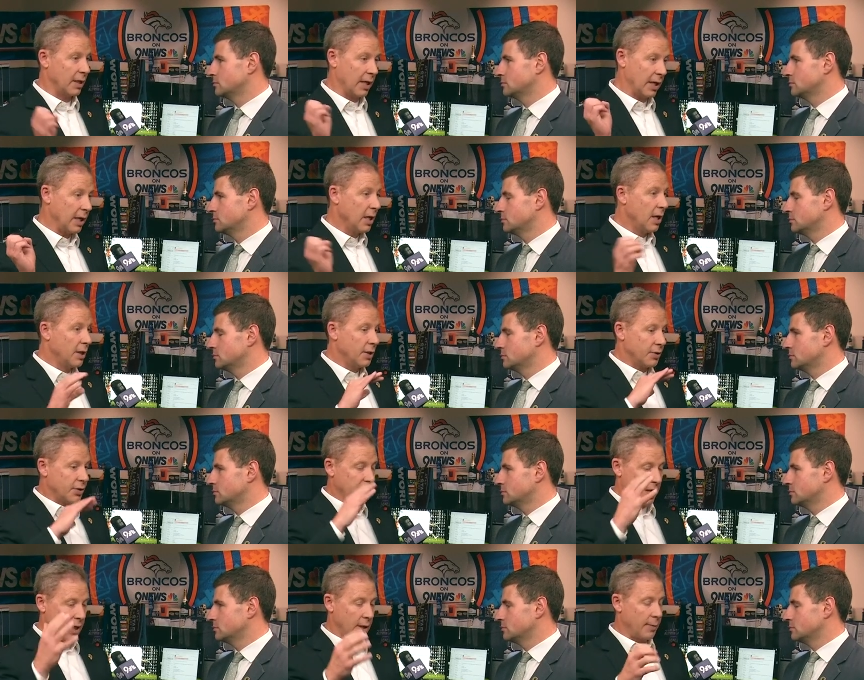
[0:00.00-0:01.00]
Speaker 1: and they, the
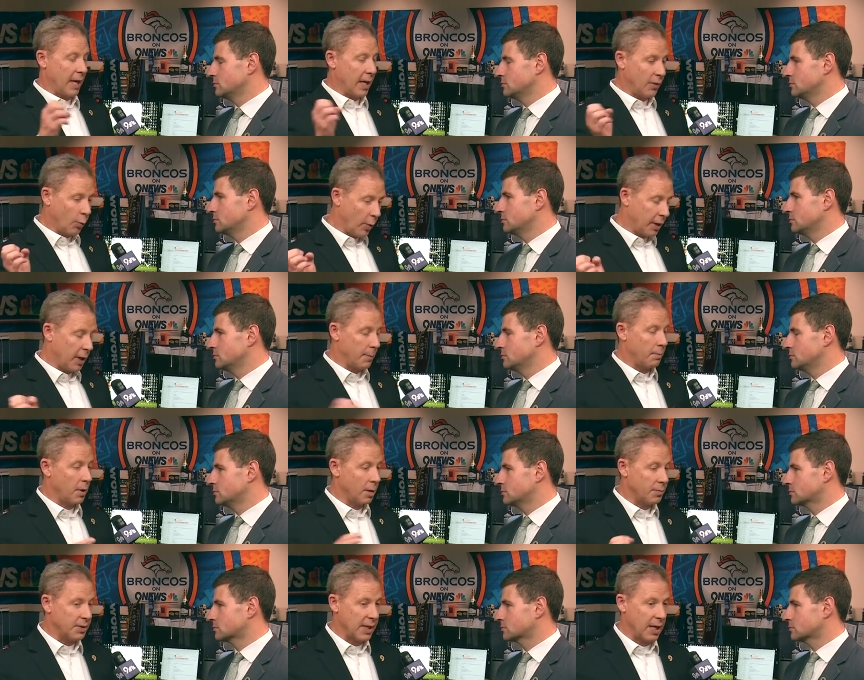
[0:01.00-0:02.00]
stadium and the way they
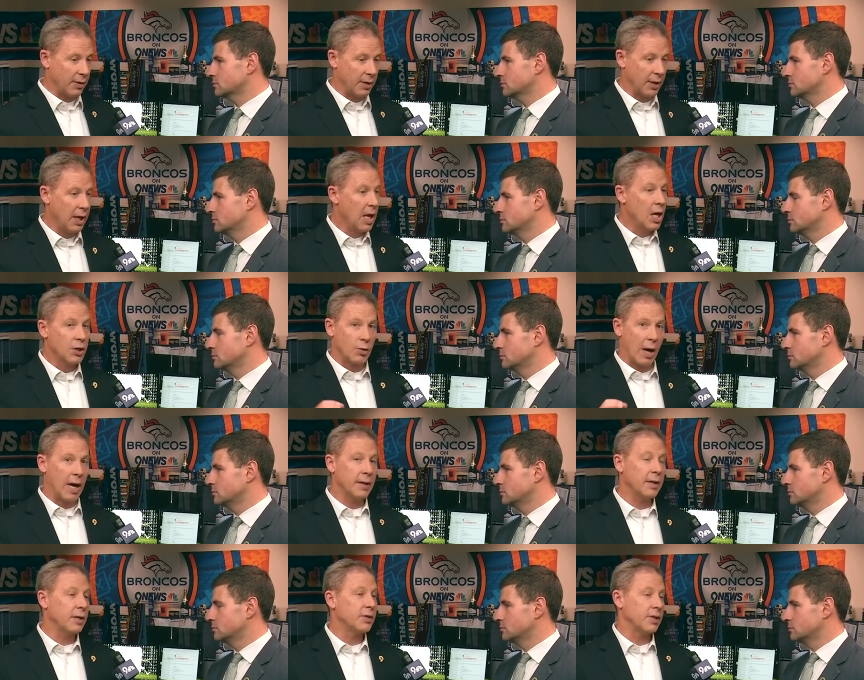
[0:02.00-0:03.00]
pump sound in. So I
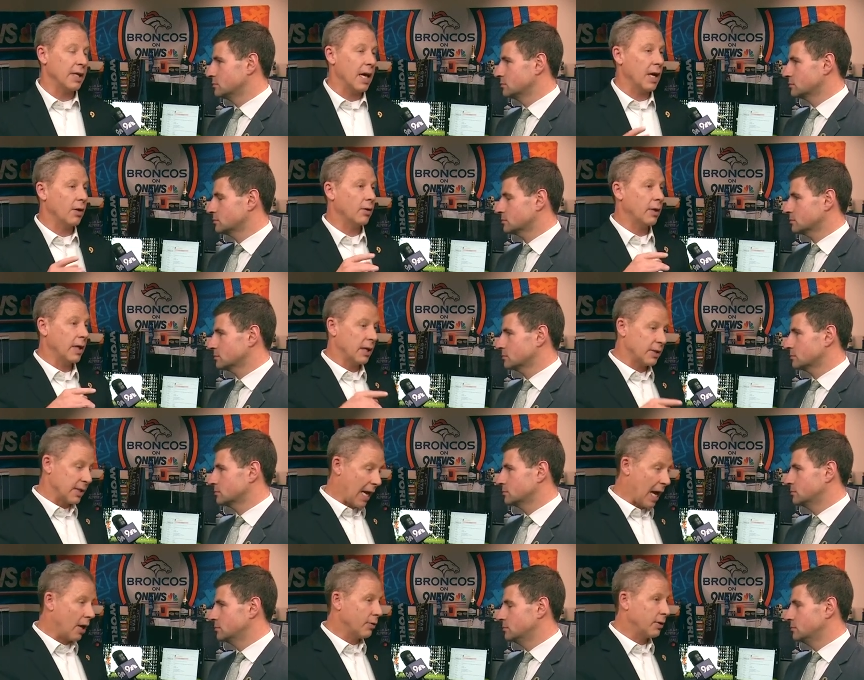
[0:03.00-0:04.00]
think Seattle gets
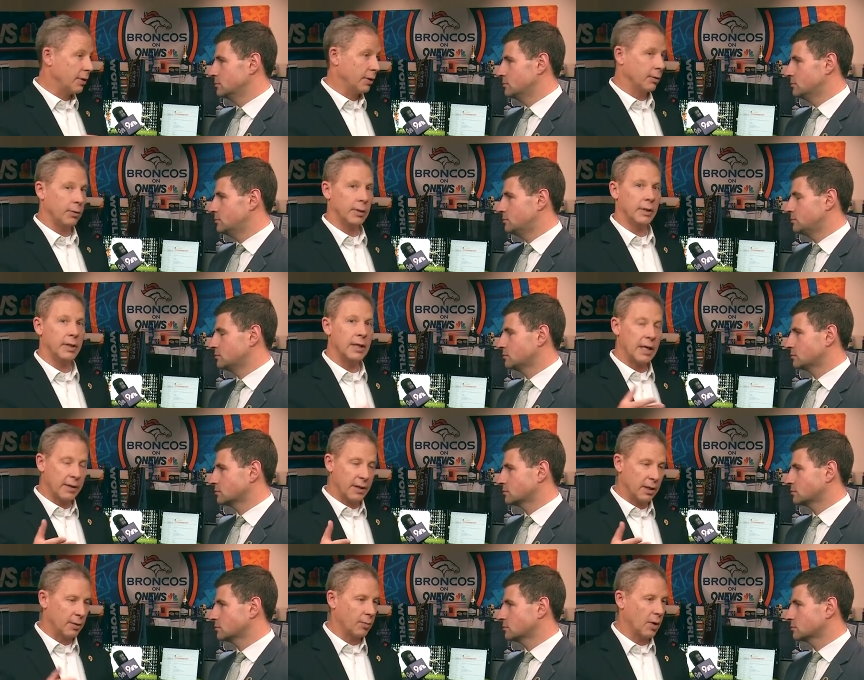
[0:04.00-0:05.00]
out to the early lead. I
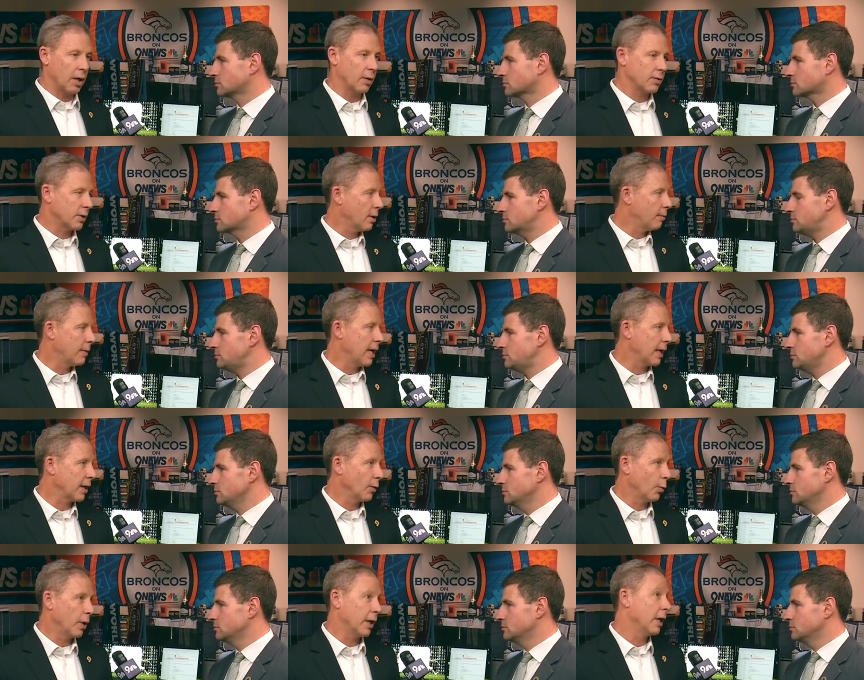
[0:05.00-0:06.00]
think the Broncos come back
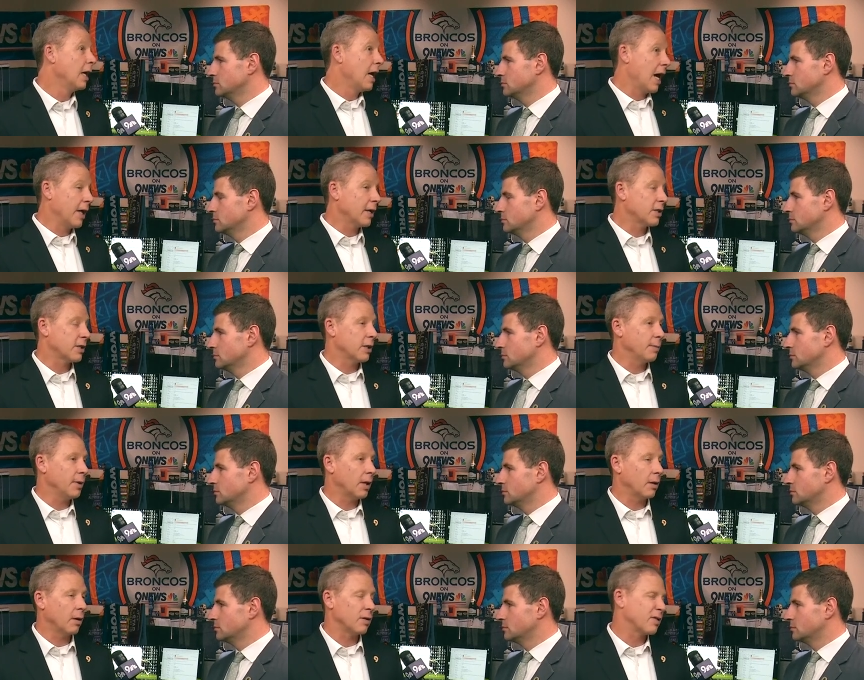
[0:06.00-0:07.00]
and win it. I think it's going to be
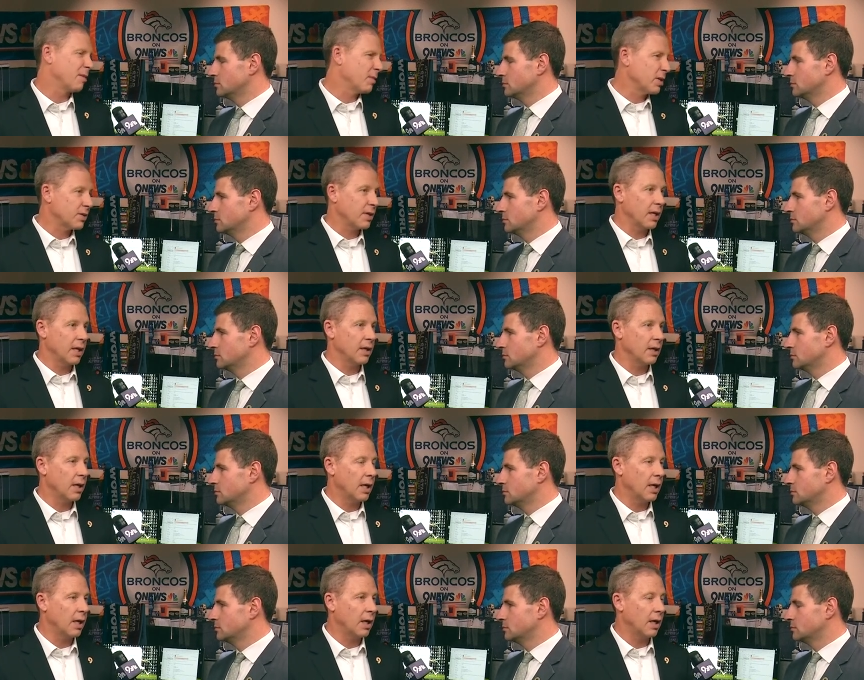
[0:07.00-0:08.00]
close. I'm going to say
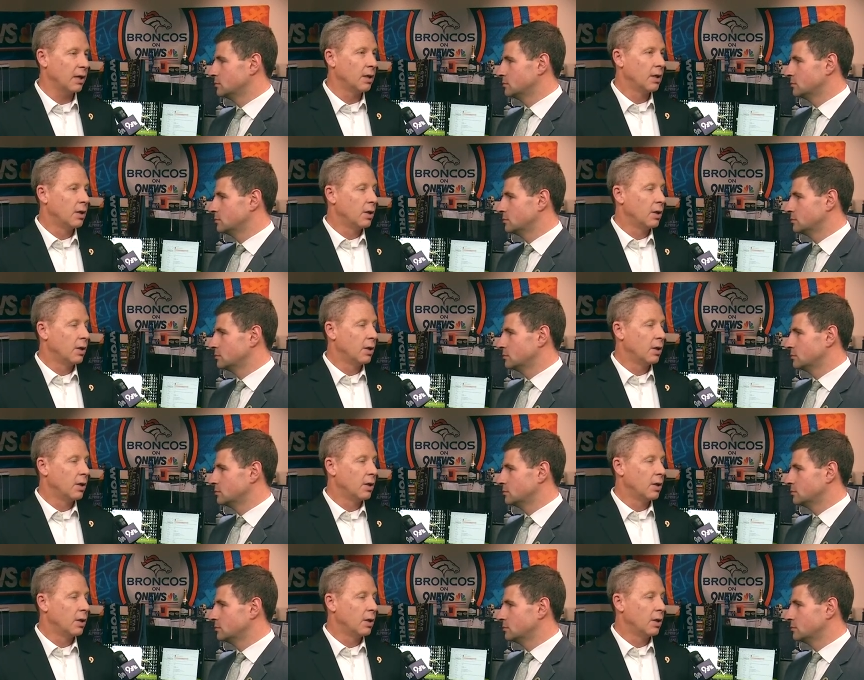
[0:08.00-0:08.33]
uh,